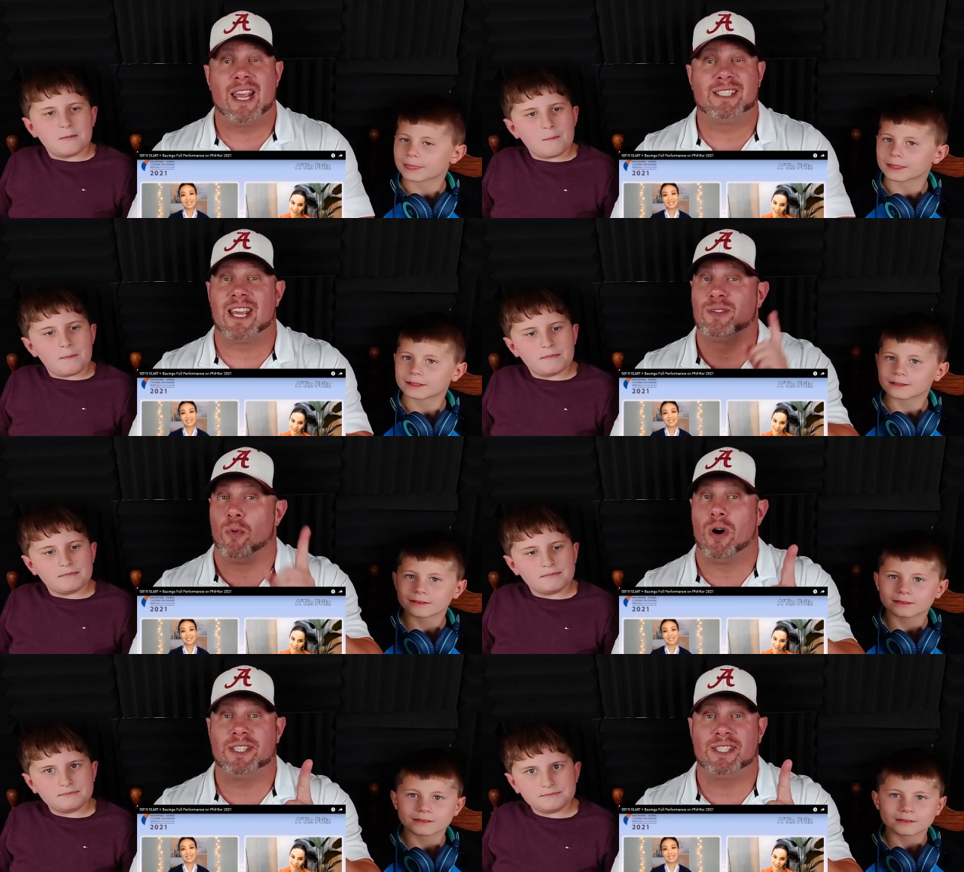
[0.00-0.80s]
Speaker 1: it
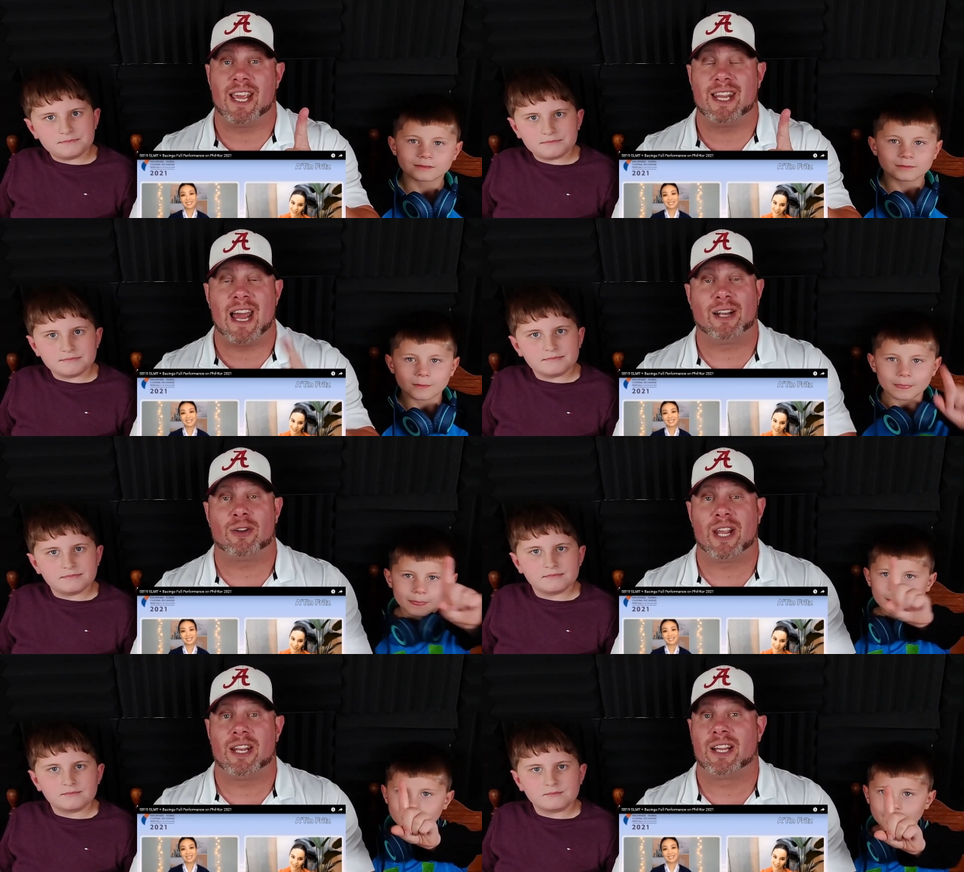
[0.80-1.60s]
takes 1 second out
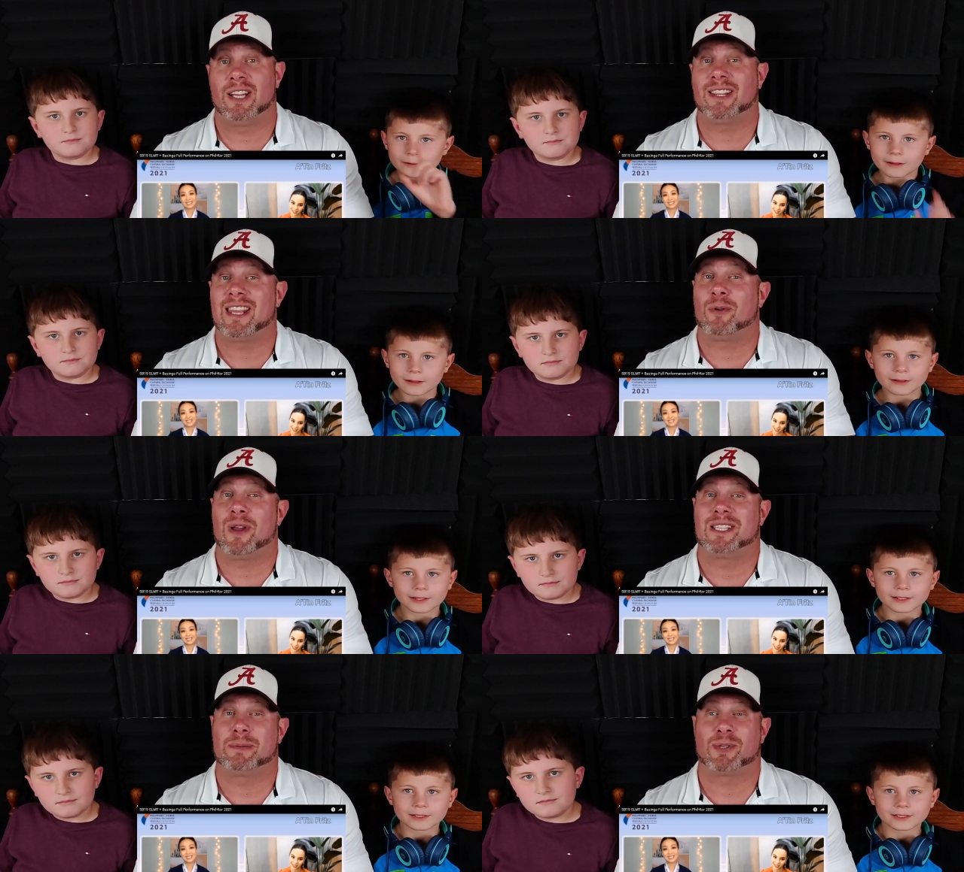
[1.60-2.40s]
of your day to click that
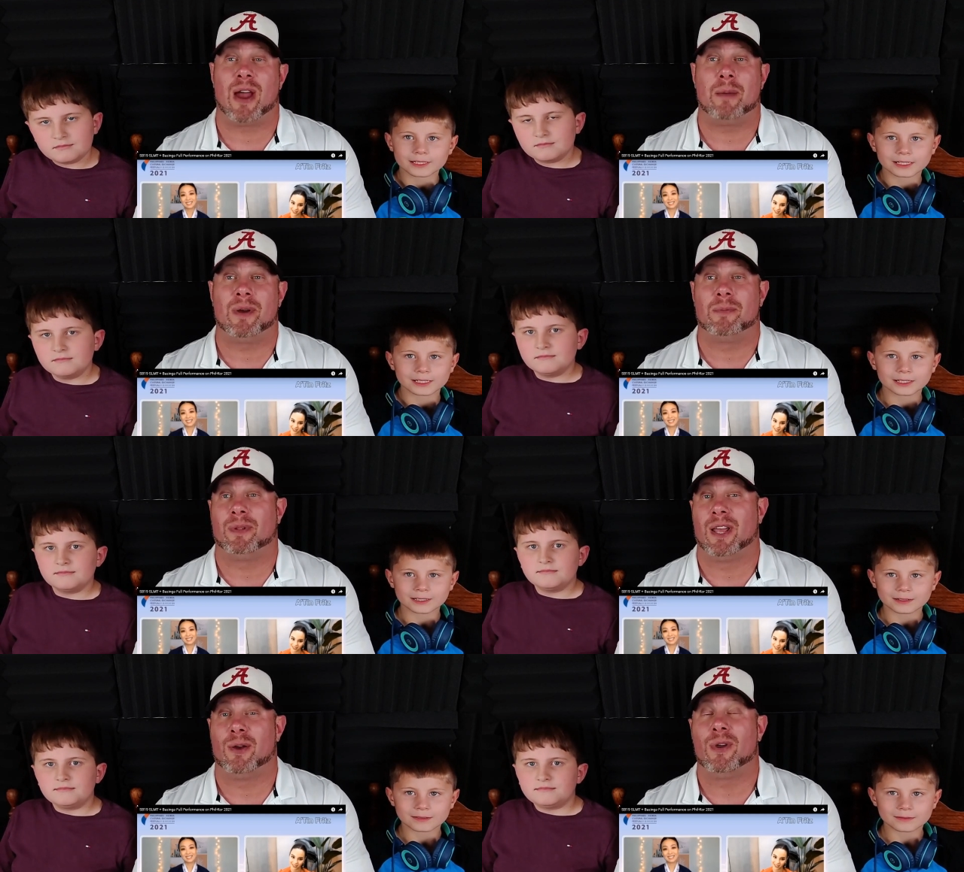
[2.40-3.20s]
red subscribe
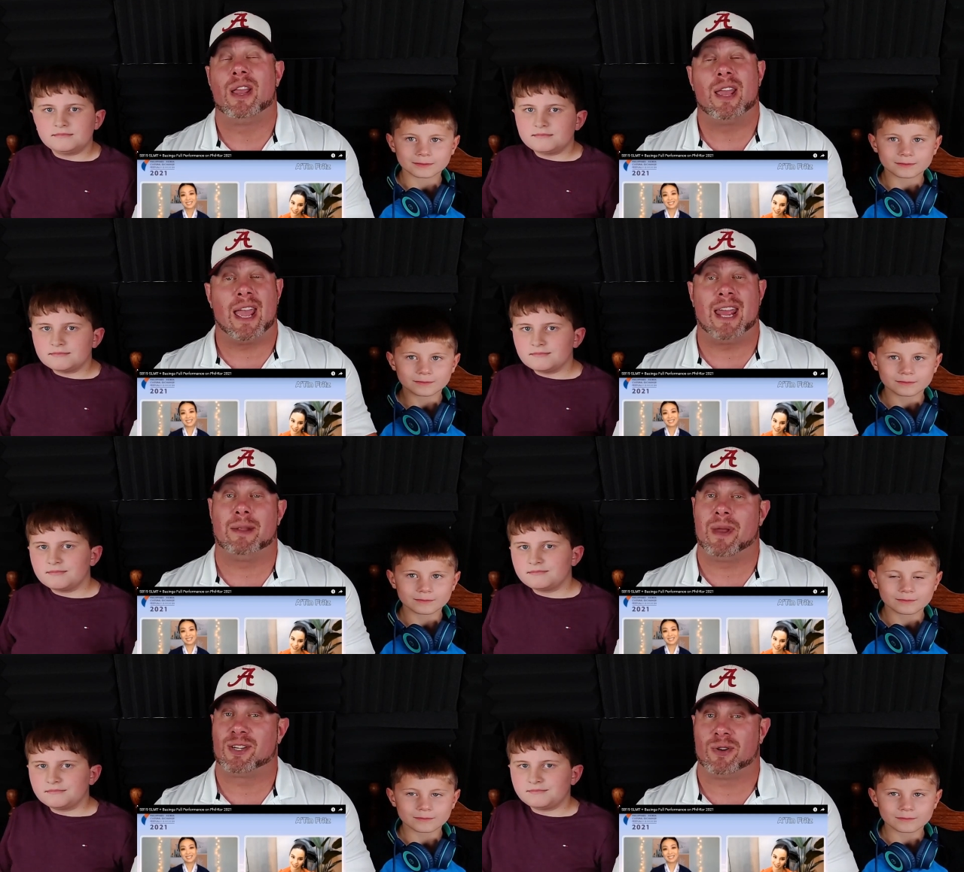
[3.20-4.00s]
button below
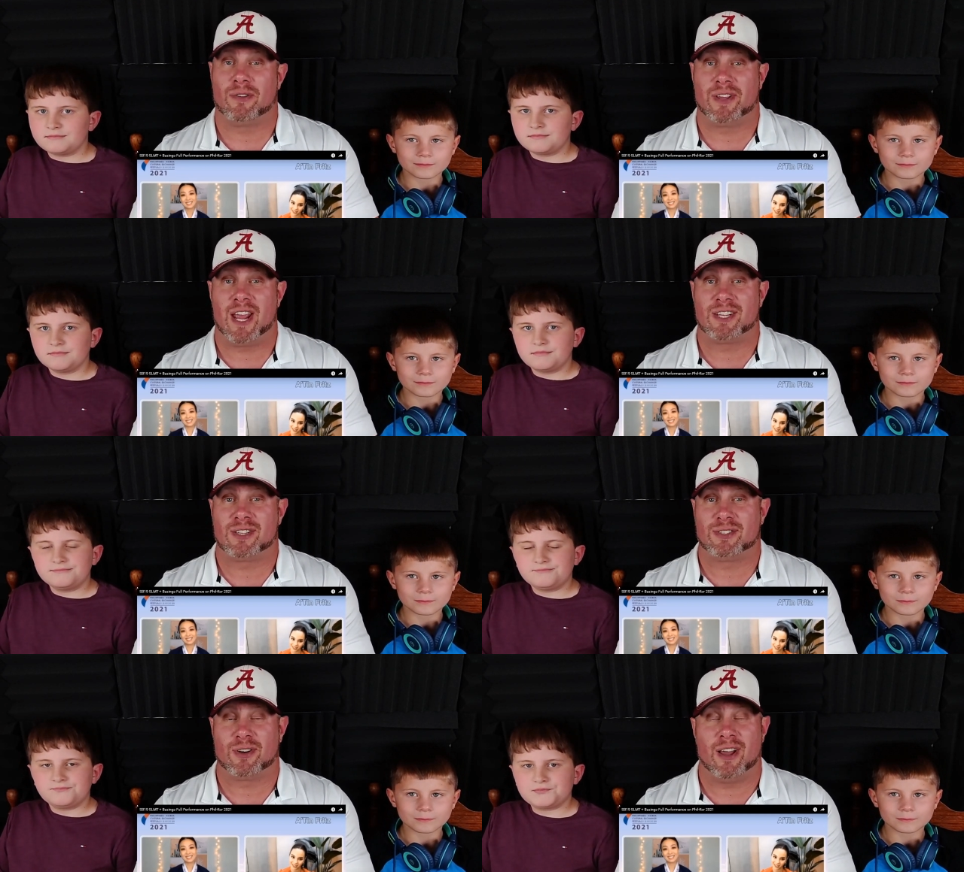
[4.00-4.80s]
and to make sure
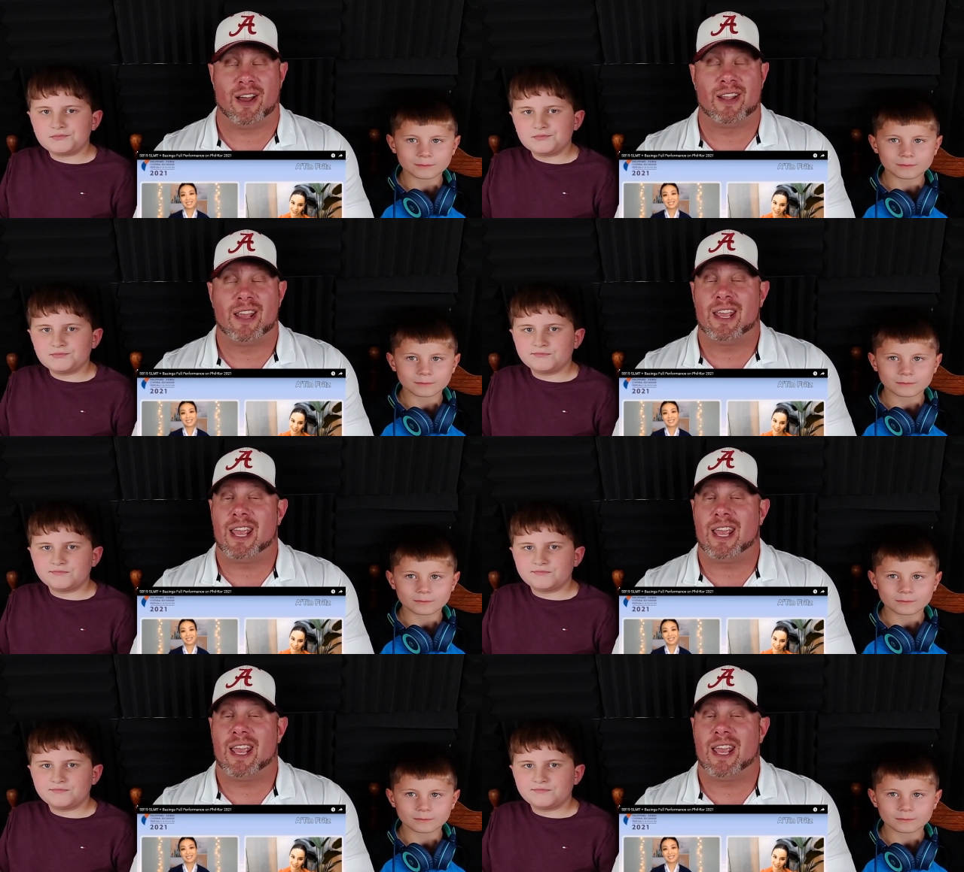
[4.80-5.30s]
notifications are turned on.